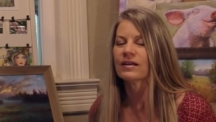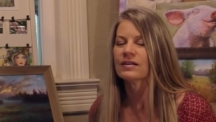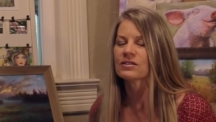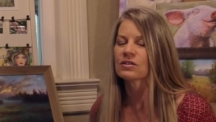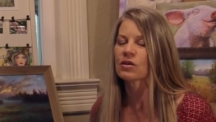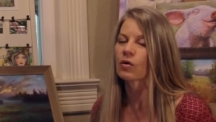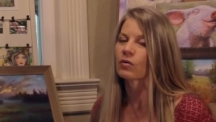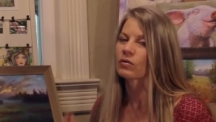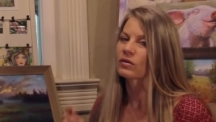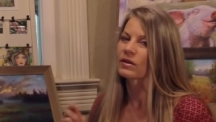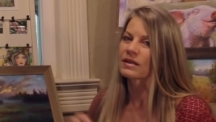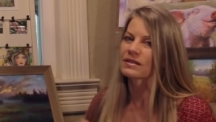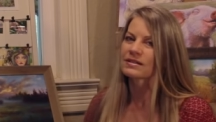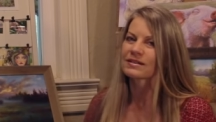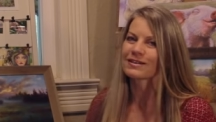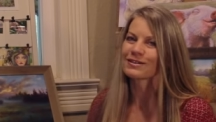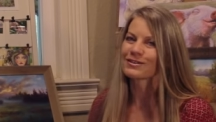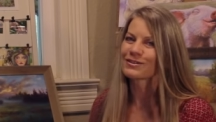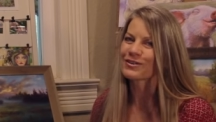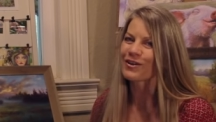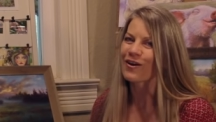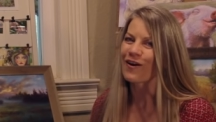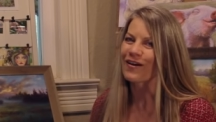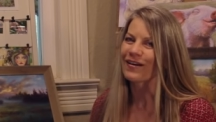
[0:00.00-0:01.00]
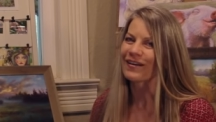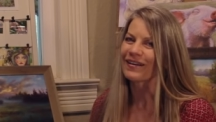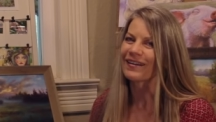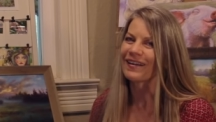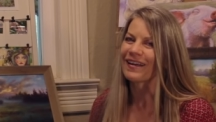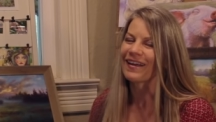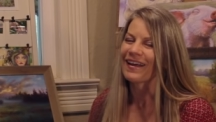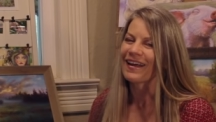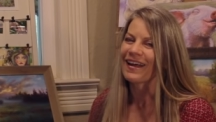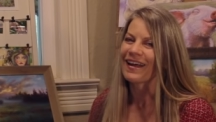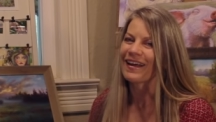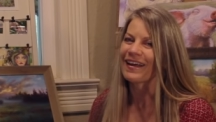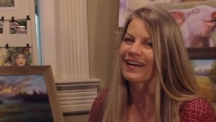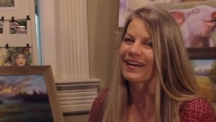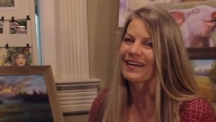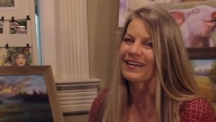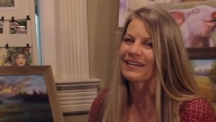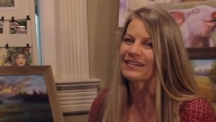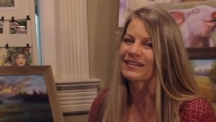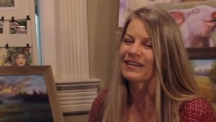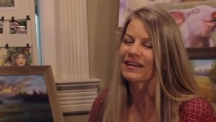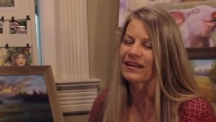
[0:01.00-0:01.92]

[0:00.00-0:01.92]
So let's get started and